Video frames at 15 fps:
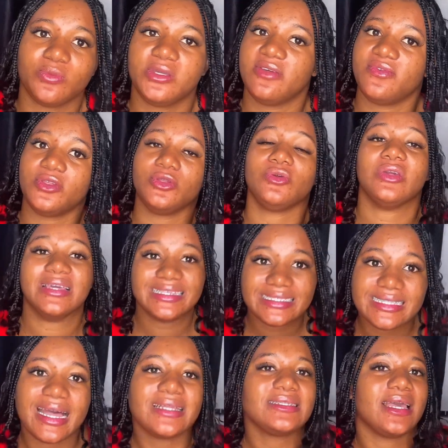be giving you
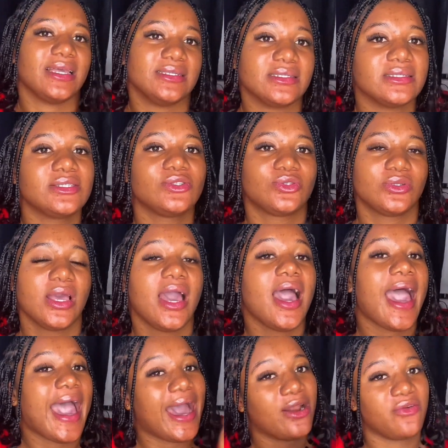instant exit
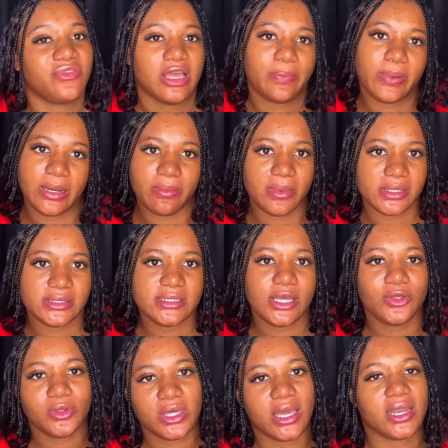out of the apartment.
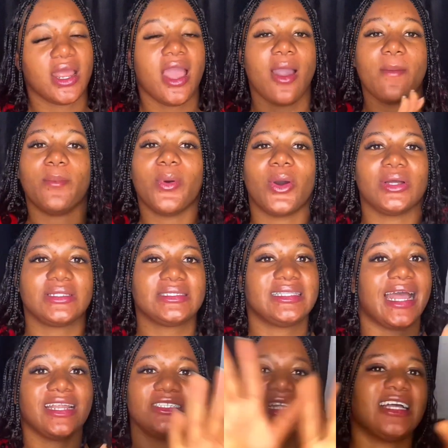You get, but
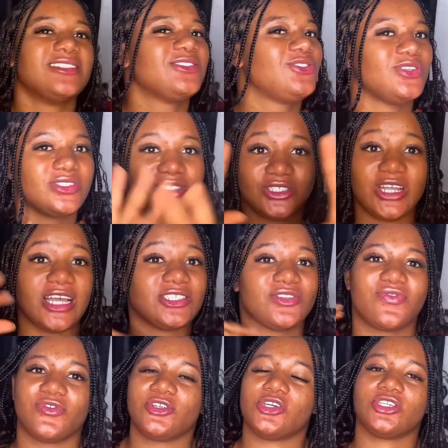that's
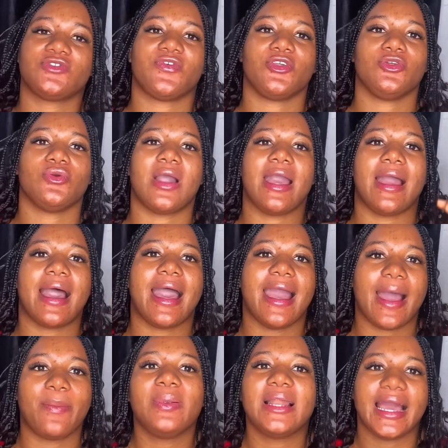just for you
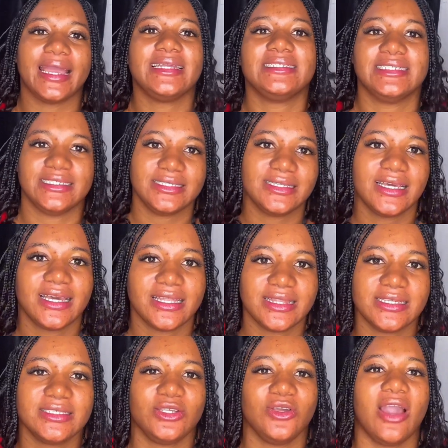applying
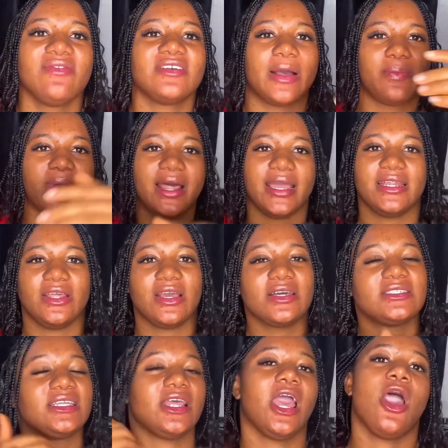this thing. You have to apply it. You have
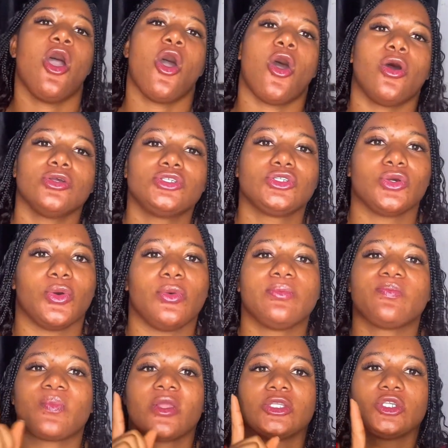to say also,
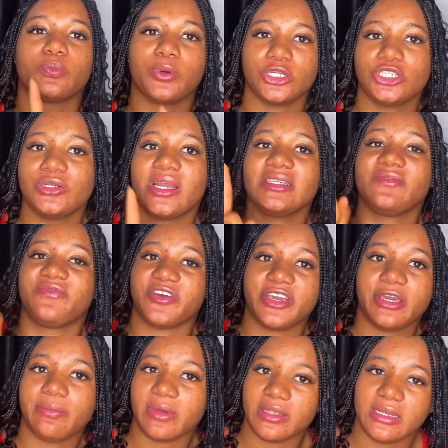to buttress
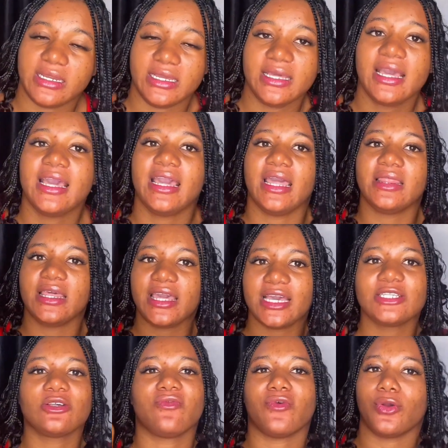vehemently, in the
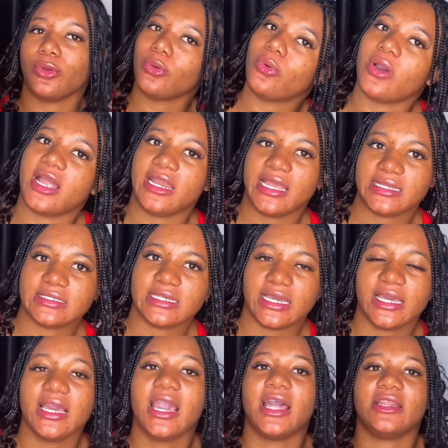case of Onuku and
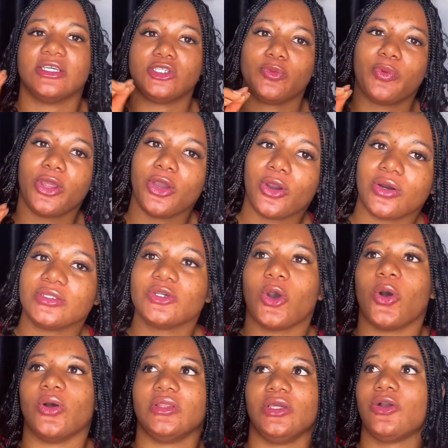Eze, the Supreme Court
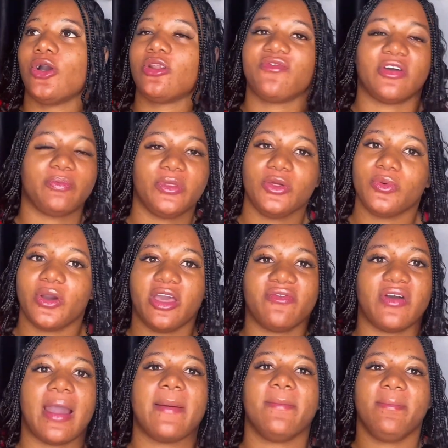or the Court of Appeal,
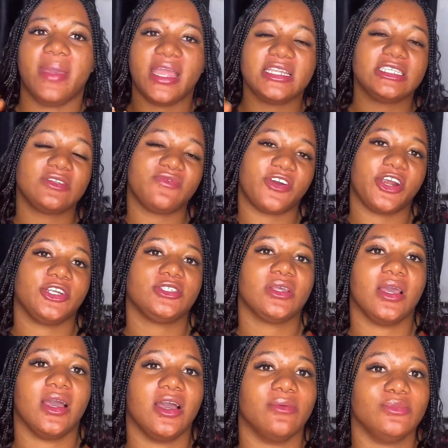whatever, made this very
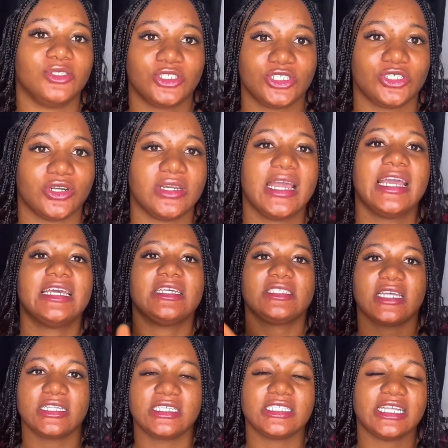decision
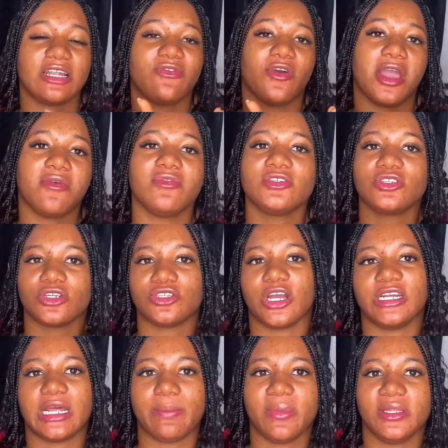stating that for every structural
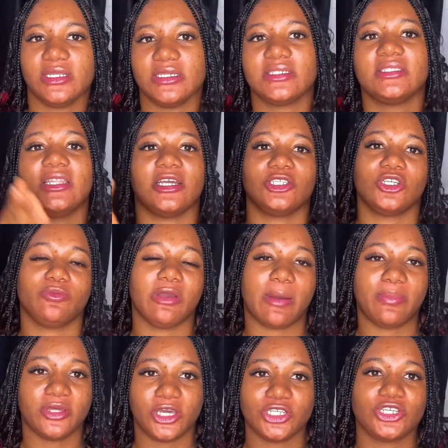damages, there should be
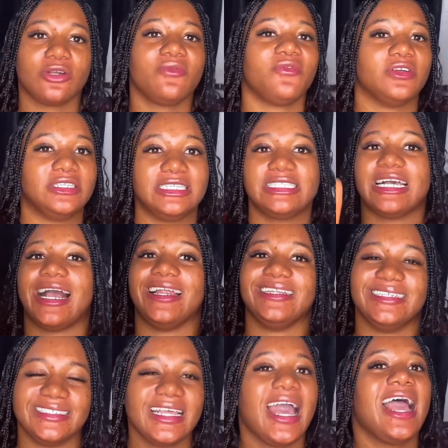application for this and
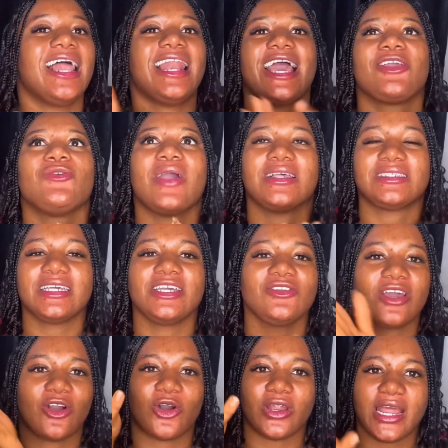this. Like you are seeing,
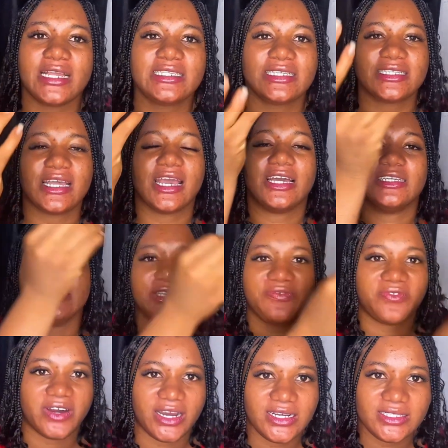you're connecting the
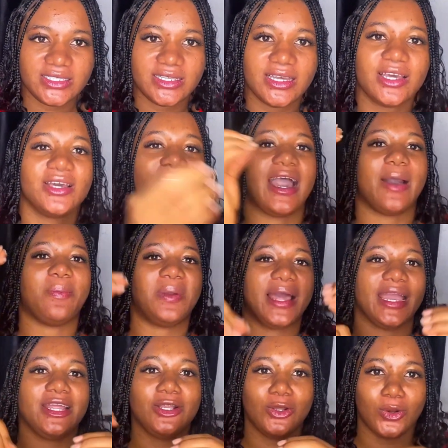facts,
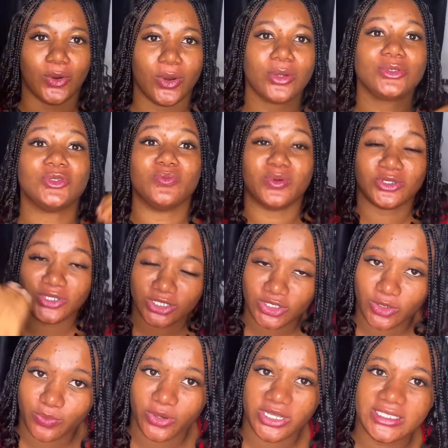applying law to buttress
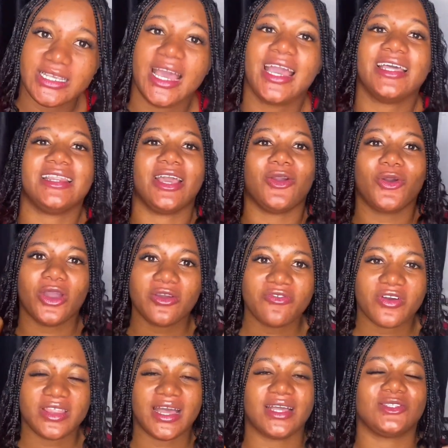your points, then going
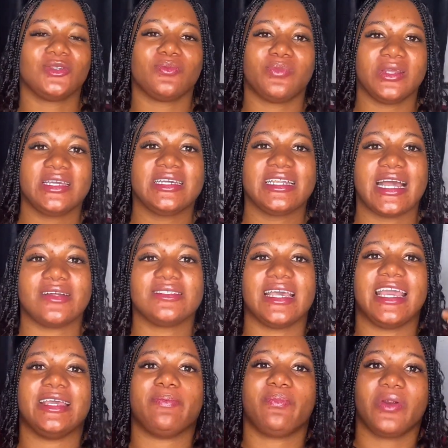for that to bringing out
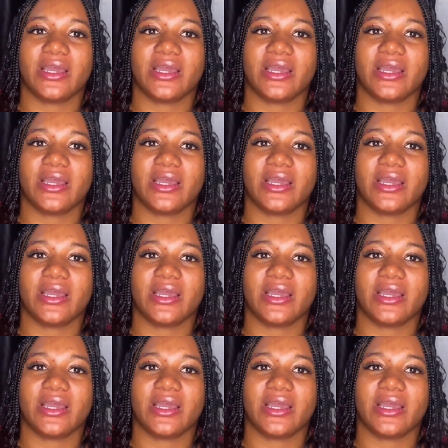a